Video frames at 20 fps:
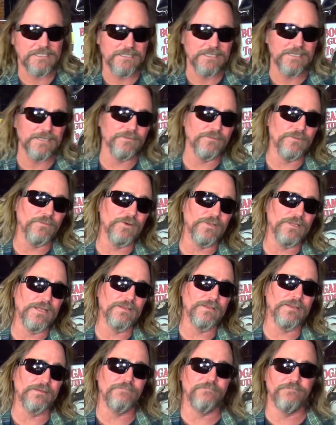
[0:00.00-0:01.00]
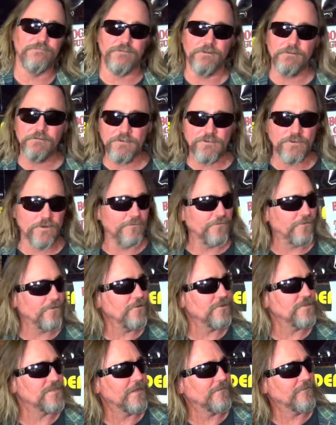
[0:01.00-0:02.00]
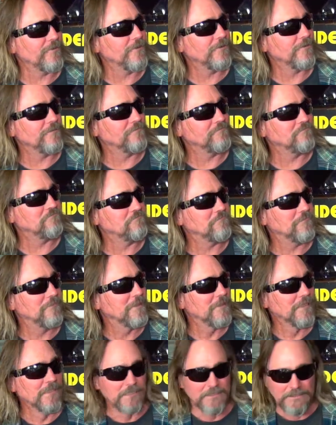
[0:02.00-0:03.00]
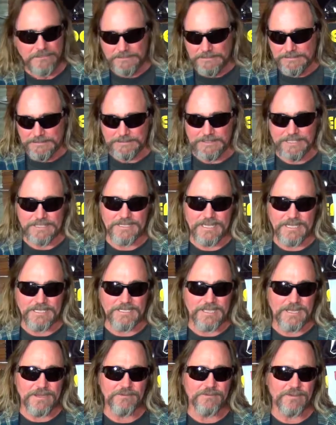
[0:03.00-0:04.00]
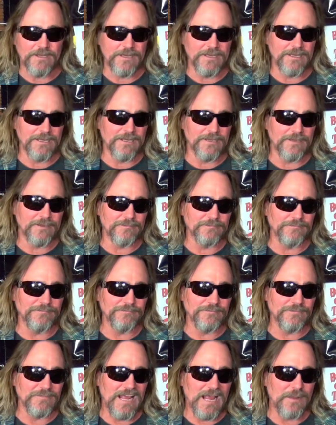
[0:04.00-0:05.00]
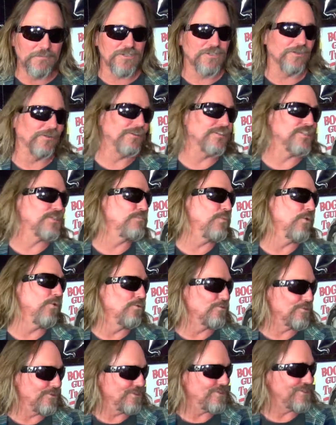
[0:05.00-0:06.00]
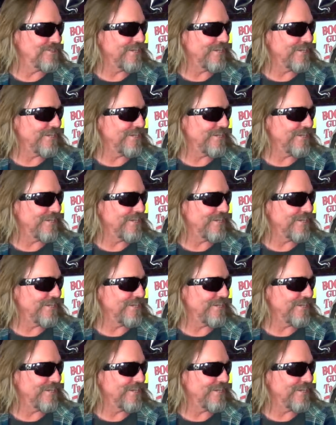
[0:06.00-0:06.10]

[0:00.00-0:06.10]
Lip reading: yeah. Well, they're very diverse. They've got... They absolutely sport us,